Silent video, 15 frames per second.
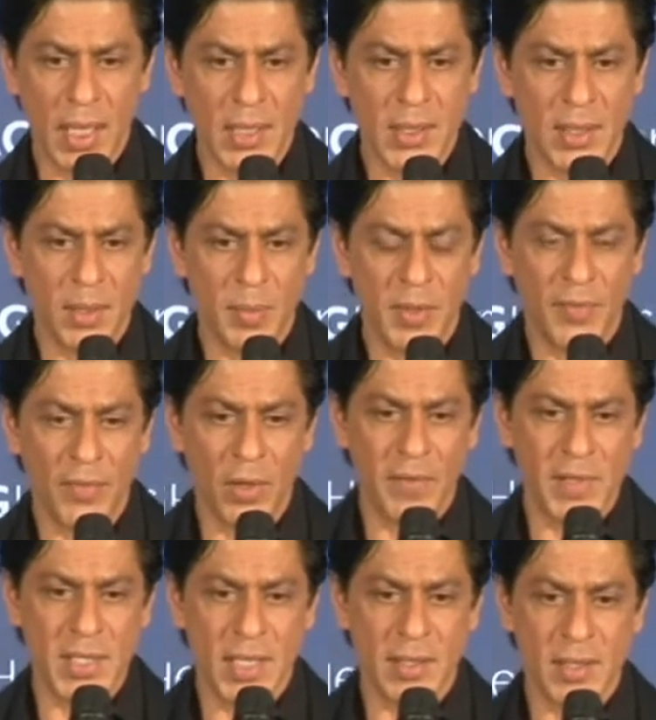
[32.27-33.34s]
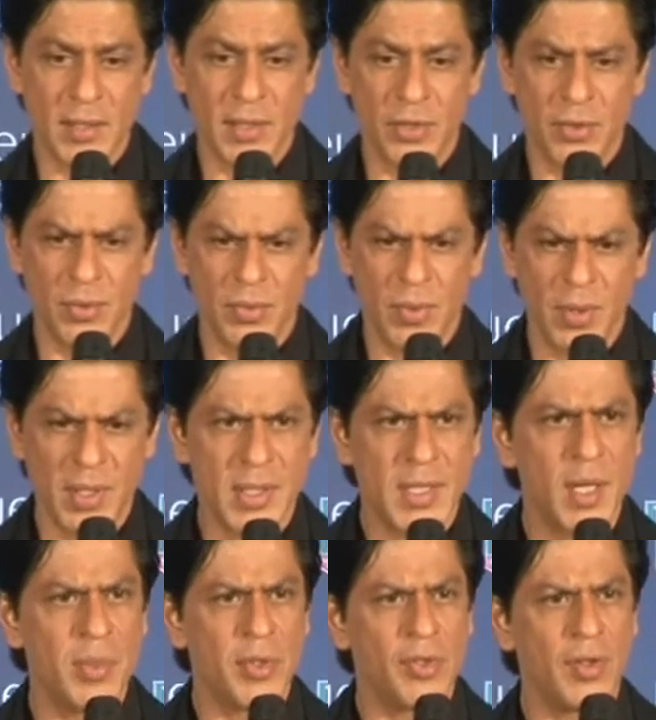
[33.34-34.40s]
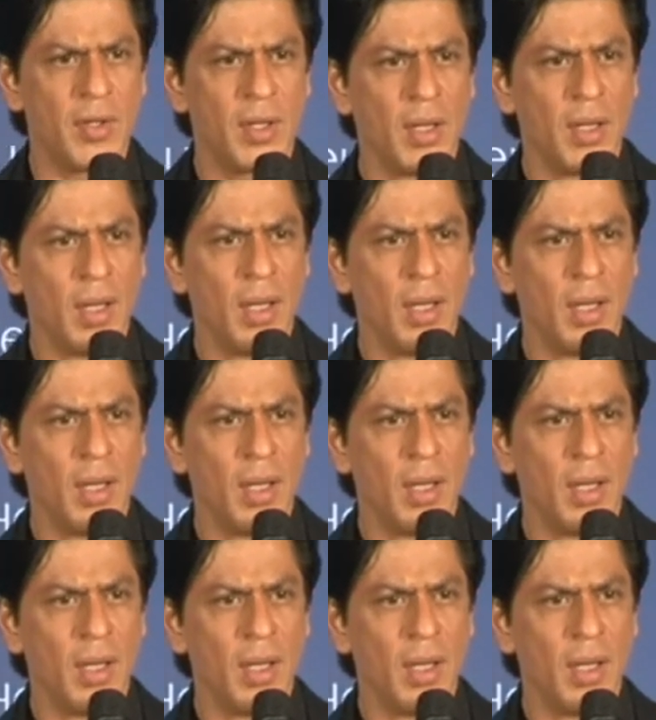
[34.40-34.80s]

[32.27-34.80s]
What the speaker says: Kajal and me have always had this issue. What is chemistry?